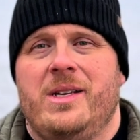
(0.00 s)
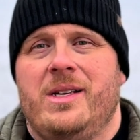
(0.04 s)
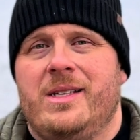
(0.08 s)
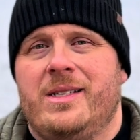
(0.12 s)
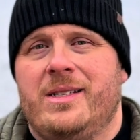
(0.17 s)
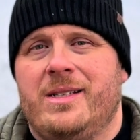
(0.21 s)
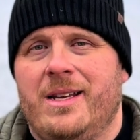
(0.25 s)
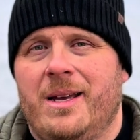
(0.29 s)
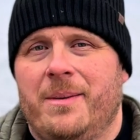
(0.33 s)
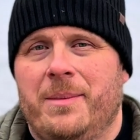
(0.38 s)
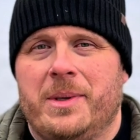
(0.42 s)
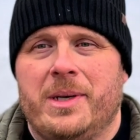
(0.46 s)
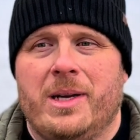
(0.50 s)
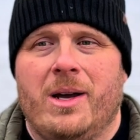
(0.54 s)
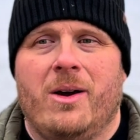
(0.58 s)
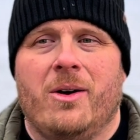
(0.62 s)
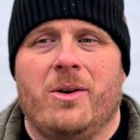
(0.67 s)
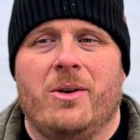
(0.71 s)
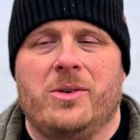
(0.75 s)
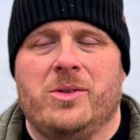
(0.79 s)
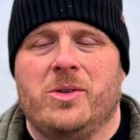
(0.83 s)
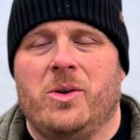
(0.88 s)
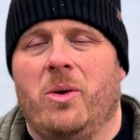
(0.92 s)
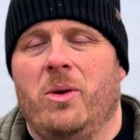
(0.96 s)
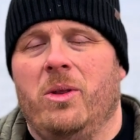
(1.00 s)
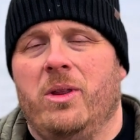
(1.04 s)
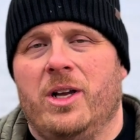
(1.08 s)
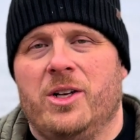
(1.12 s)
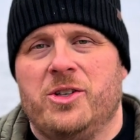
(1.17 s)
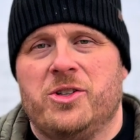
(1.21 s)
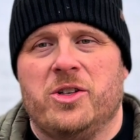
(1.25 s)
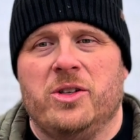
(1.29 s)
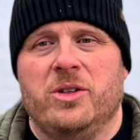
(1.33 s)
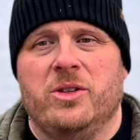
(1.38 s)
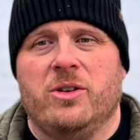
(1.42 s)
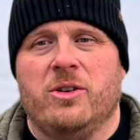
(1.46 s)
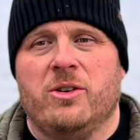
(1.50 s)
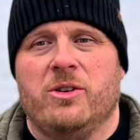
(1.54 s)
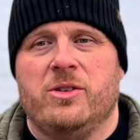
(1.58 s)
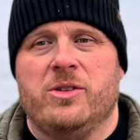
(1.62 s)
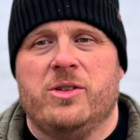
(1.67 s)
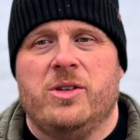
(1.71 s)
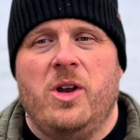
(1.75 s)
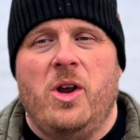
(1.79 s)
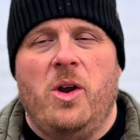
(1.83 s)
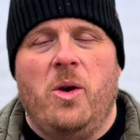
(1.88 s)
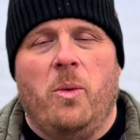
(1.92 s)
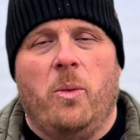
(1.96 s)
seminars, or lunch and learns,